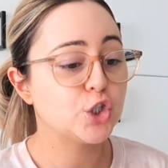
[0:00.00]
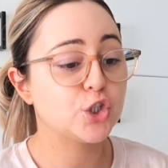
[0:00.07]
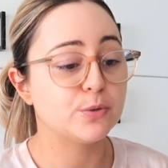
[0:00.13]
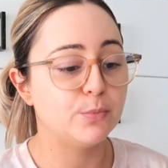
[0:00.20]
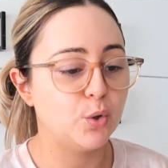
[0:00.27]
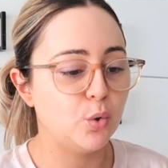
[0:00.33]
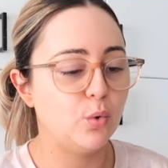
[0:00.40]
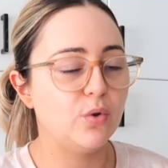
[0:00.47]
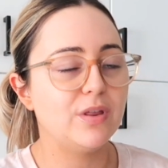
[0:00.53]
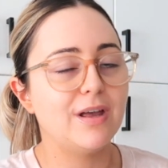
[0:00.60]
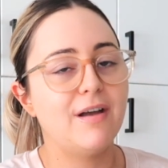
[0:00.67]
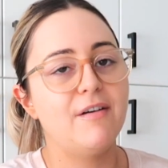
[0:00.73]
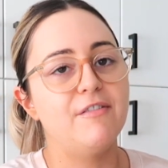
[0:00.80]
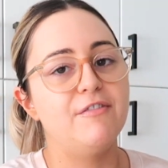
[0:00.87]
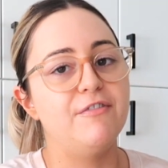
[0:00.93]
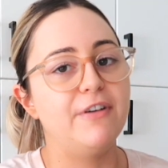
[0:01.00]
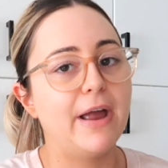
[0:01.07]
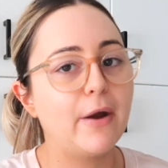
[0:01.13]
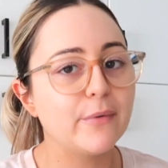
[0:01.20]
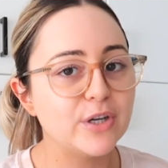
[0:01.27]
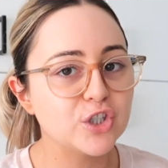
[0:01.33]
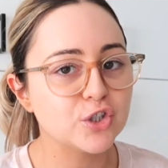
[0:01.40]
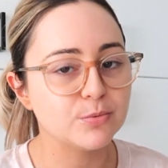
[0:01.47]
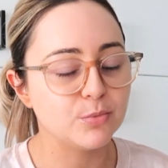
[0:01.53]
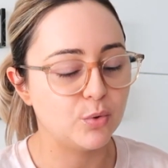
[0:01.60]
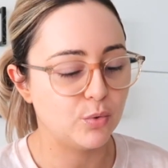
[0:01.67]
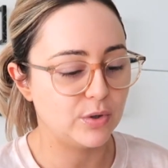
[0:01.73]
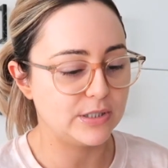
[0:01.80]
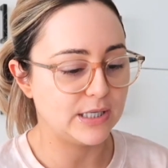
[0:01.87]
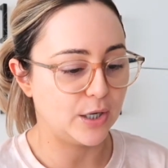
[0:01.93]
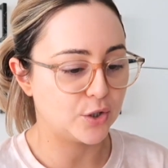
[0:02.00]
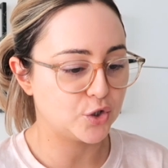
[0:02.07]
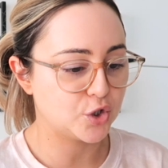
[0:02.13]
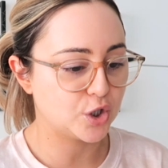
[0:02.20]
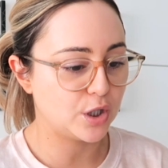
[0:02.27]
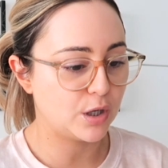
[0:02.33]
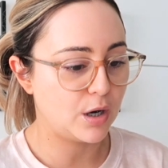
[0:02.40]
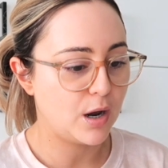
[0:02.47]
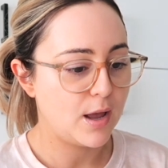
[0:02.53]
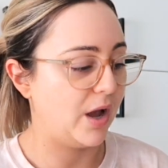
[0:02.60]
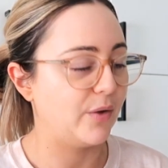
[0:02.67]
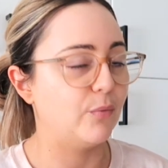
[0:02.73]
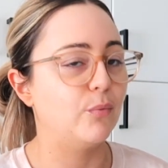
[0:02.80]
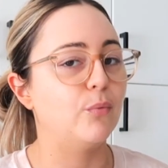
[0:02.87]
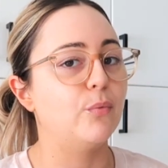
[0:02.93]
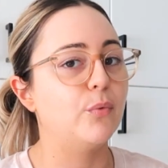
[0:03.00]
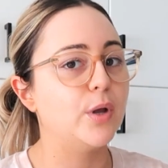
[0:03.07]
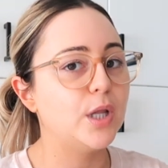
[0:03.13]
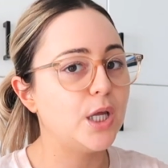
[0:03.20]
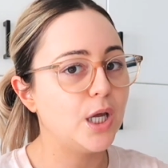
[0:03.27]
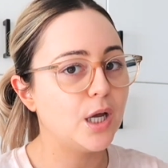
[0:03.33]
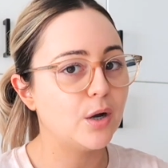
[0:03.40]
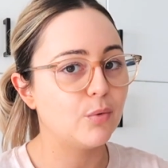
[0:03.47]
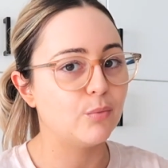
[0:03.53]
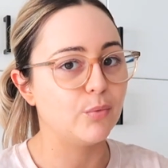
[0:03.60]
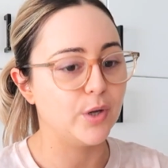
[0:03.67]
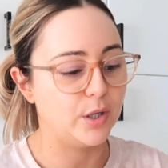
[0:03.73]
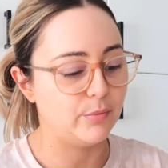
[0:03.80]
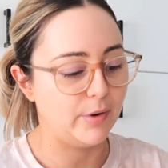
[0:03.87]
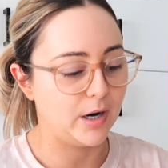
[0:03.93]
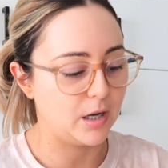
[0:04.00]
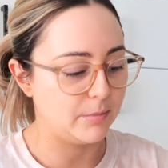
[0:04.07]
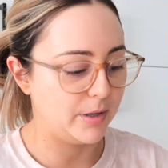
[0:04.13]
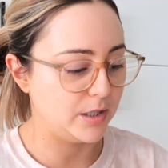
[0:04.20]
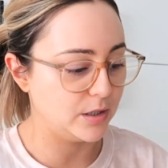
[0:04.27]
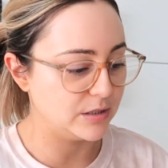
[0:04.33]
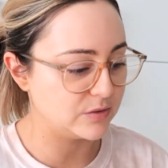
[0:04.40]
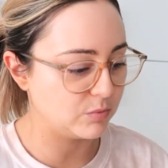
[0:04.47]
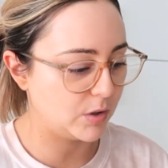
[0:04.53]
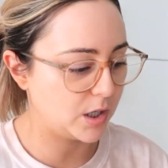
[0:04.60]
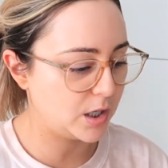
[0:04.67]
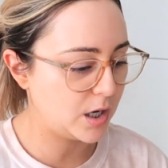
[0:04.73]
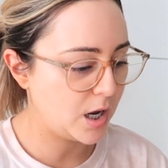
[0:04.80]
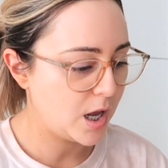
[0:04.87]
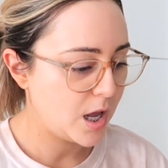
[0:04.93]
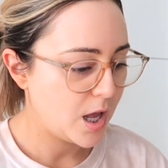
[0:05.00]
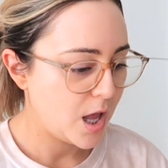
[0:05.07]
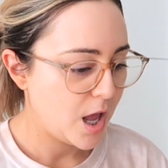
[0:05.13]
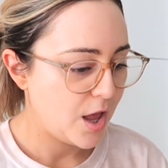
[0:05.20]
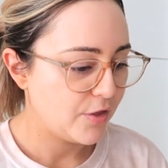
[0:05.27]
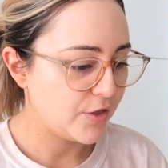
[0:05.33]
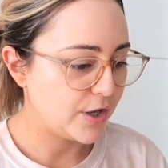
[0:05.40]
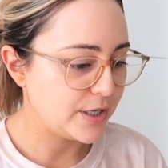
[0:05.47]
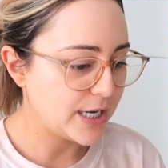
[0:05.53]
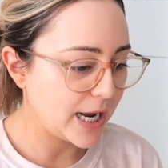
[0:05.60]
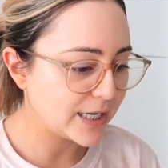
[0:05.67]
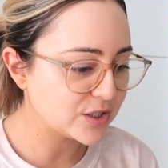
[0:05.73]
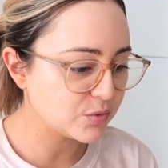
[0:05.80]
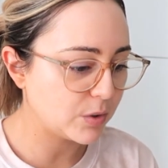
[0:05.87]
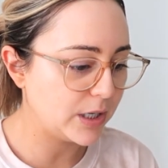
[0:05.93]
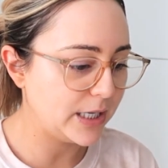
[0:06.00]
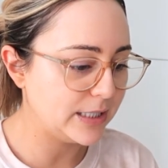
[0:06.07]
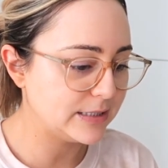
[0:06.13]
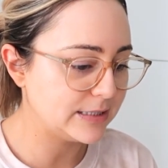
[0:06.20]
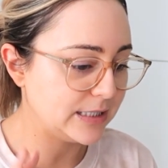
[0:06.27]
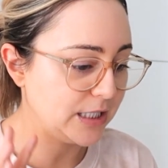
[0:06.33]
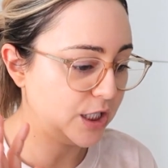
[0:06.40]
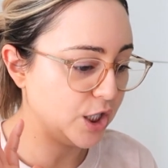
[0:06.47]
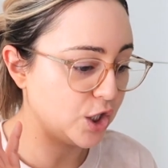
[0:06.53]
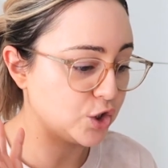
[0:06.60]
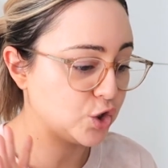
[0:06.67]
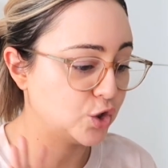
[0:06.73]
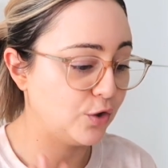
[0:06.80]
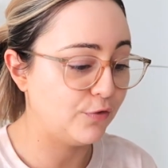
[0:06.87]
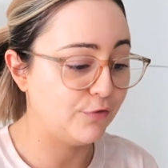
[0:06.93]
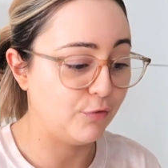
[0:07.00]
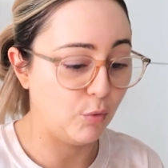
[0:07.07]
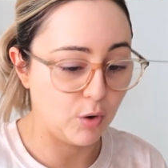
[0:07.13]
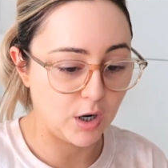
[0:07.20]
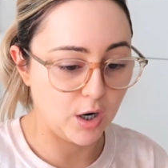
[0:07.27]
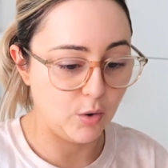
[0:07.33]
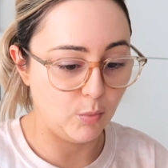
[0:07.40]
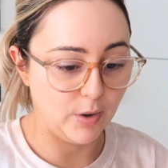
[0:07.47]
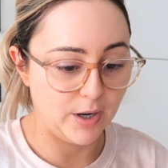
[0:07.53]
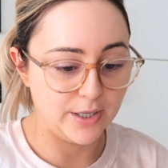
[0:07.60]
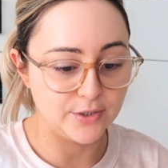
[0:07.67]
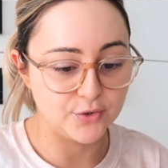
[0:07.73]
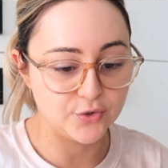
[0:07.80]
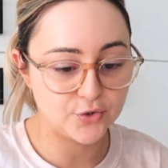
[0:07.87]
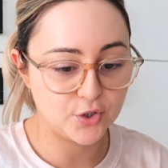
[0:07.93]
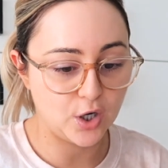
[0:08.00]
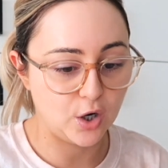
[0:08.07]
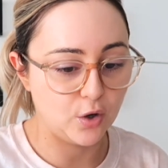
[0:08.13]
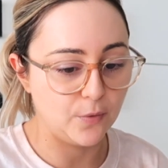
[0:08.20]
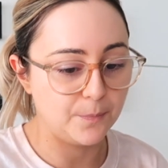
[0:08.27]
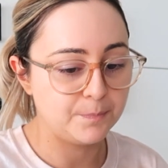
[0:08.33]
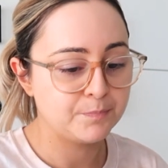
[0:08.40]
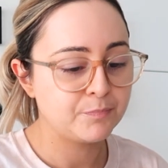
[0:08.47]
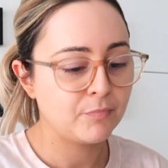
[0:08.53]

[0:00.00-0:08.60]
Smooth, very smooth the texture. I really, really recommend this one. The next one is the Sephora one. So